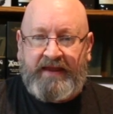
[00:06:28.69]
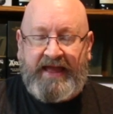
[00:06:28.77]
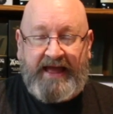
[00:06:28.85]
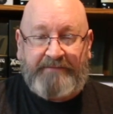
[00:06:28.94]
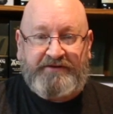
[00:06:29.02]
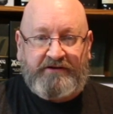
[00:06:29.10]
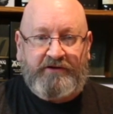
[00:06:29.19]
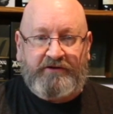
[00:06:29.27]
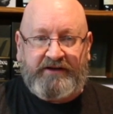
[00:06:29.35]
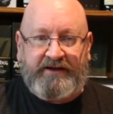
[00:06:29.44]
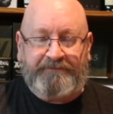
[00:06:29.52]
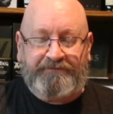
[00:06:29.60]

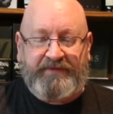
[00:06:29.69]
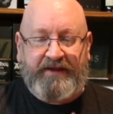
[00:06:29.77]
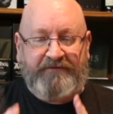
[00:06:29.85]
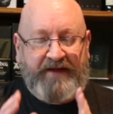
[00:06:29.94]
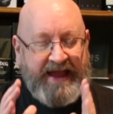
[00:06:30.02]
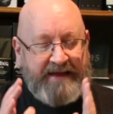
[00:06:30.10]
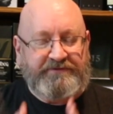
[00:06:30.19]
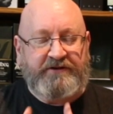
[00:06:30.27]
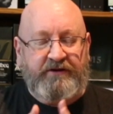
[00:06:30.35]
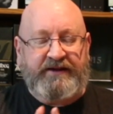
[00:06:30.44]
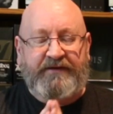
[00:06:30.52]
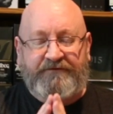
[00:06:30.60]
Absolutely,
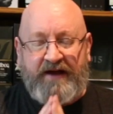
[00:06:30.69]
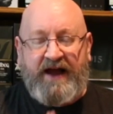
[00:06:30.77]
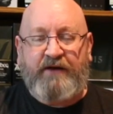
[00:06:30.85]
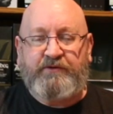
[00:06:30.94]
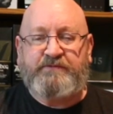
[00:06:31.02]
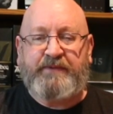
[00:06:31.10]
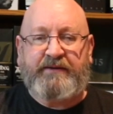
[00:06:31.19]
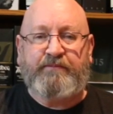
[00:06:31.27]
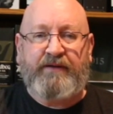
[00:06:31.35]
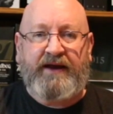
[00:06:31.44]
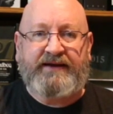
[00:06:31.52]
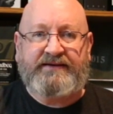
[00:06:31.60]
if I was being
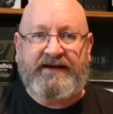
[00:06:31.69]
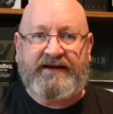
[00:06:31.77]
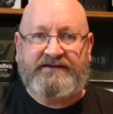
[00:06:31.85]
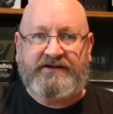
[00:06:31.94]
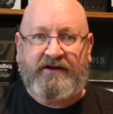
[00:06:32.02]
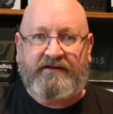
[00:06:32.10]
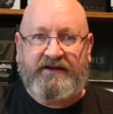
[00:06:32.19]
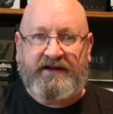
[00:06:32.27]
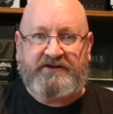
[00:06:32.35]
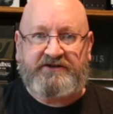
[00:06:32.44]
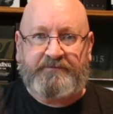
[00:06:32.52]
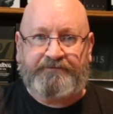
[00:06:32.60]
blind tasted on
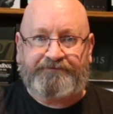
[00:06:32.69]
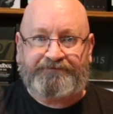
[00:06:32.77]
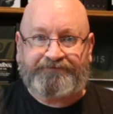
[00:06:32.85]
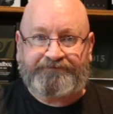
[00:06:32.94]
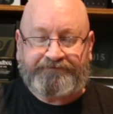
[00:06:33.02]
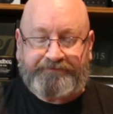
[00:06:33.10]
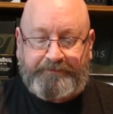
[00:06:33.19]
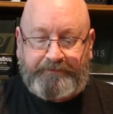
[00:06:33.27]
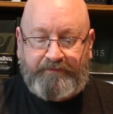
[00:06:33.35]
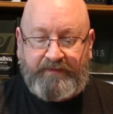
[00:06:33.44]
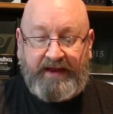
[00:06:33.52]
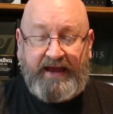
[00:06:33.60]
this,
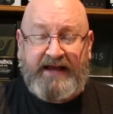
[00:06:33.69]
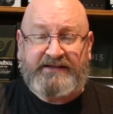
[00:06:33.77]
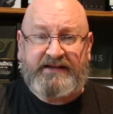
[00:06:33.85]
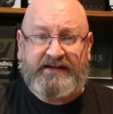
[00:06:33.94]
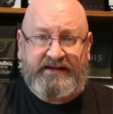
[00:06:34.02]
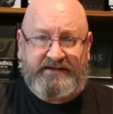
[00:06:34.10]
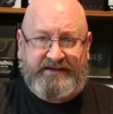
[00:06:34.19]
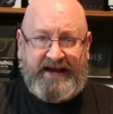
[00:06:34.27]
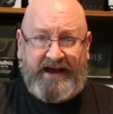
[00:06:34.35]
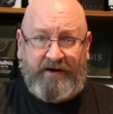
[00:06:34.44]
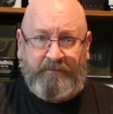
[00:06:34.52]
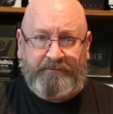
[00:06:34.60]
as it is
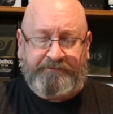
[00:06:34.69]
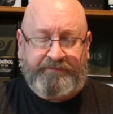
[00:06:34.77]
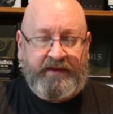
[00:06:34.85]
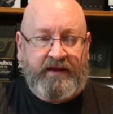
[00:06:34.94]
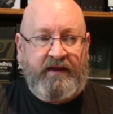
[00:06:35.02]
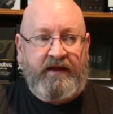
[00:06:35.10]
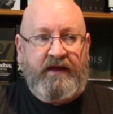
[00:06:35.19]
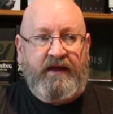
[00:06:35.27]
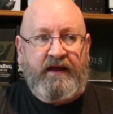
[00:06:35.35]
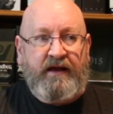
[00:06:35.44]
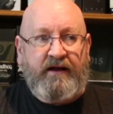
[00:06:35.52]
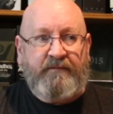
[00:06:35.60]
now,
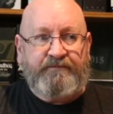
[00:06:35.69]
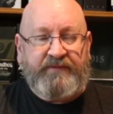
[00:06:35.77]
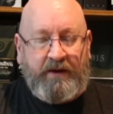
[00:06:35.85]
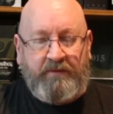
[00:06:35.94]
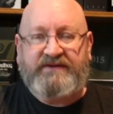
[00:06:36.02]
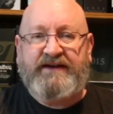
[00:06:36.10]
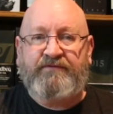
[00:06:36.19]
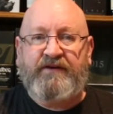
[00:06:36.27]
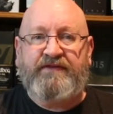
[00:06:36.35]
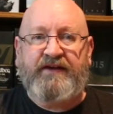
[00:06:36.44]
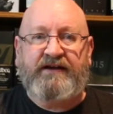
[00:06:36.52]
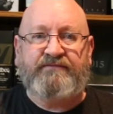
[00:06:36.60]
I would
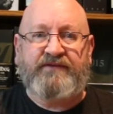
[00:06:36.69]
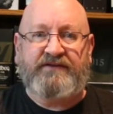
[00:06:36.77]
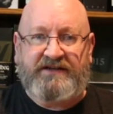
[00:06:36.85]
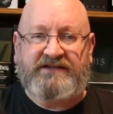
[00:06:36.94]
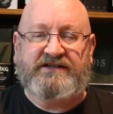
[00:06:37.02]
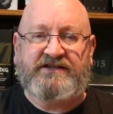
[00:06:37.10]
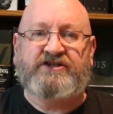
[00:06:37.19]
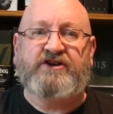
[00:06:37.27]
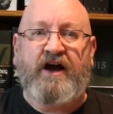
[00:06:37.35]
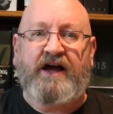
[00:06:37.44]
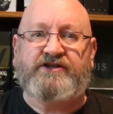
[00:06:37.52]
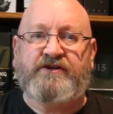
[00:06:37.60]
definitely think that this is a
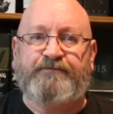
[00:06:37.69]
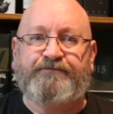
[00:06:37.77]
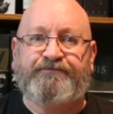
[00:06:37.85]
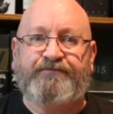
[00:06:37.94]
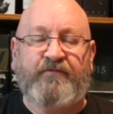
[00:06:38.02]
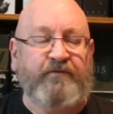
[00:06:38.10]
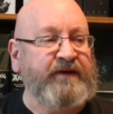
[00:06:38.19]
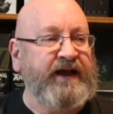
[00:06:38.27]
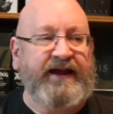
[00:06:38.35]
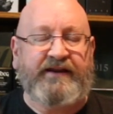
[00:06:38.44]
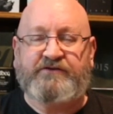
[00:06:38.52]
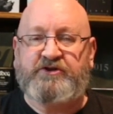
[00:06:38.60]
Scotch from the
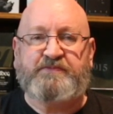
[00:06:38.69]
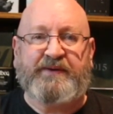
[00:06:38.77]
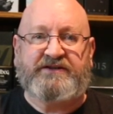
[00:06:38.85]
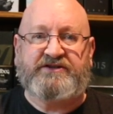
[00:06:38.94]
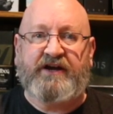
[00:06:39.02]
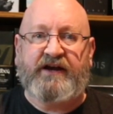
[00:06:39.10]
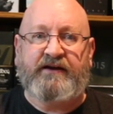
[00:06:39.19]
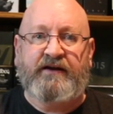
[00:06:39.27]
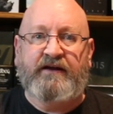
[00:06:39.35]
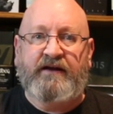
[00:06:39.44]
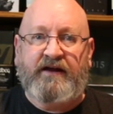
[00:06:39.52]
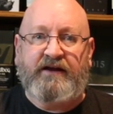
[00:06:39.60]
Highlands or Speyside,
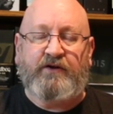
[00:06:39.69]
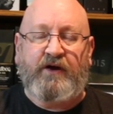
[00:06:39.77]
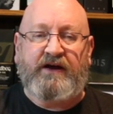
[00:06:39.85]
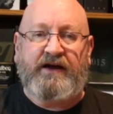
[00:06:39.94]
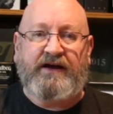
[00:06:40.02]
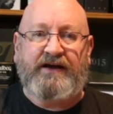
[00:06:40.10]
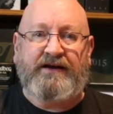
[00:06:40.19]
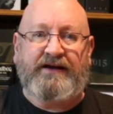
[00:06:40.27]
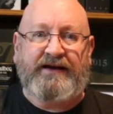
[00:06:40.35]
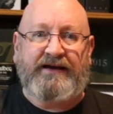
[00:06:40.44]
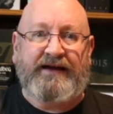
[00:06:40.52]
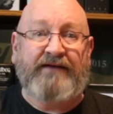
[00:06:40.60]
you know,
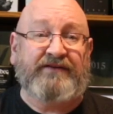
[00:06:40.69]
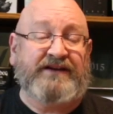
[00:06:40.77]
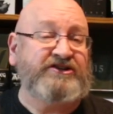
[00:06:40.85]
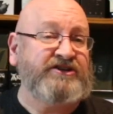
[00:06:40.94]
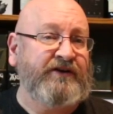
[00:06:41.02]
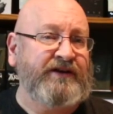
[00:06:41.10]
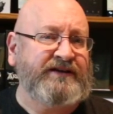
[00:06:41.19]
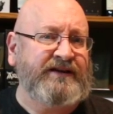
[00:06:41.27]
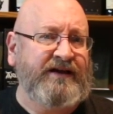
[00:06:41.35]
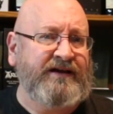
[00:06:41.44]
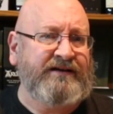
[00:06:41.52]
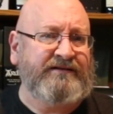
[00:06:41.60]
a heavily
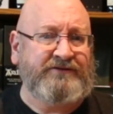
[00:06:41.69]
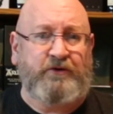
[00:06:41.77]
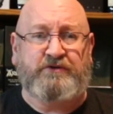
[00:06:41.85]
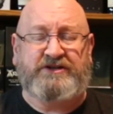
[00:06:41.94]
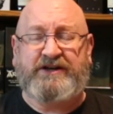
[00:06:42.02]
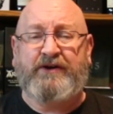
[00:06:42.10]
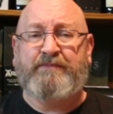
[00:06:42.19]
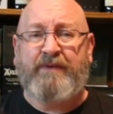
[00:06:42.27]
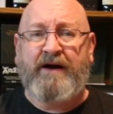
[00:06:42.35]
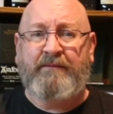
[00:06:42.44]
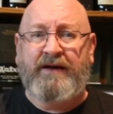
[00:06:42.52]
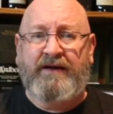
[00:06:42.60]
sherried or a sherry
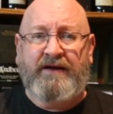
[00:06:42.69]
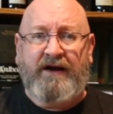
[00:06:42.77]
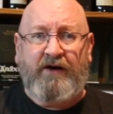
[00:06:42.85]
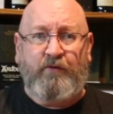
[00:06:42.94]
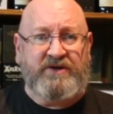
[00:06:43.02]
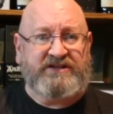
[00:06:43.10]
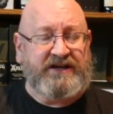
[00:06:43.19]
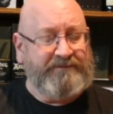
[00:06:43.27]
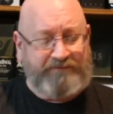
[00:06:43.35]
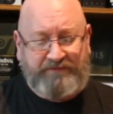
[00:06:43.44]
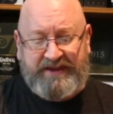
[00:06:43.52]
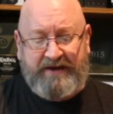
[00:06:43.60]
bomb
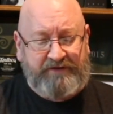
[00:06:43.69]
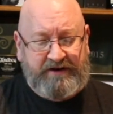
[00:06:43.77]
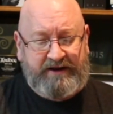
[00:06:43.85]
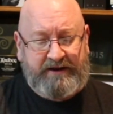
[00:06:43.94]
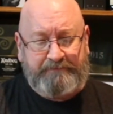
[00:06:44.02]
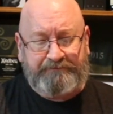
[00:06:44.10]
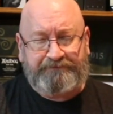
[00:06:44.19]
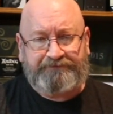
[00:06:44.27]
whiskey, definitely.